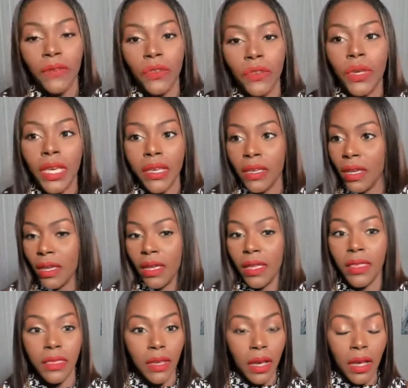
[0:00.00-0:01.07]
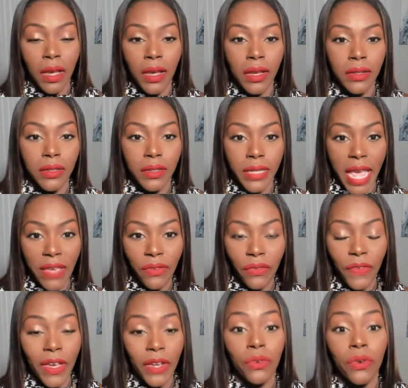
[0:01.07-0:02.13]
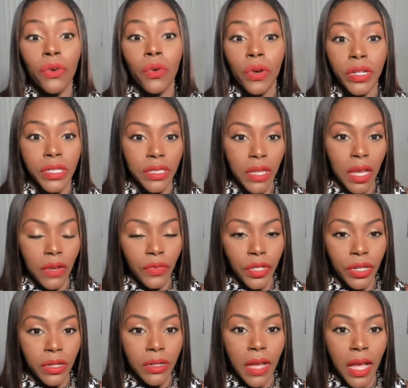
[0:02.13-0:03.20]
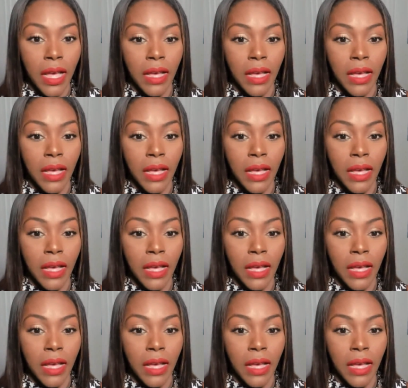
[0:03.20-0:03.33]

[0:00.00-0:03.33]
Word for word: if you can get the Navy Federal or Discover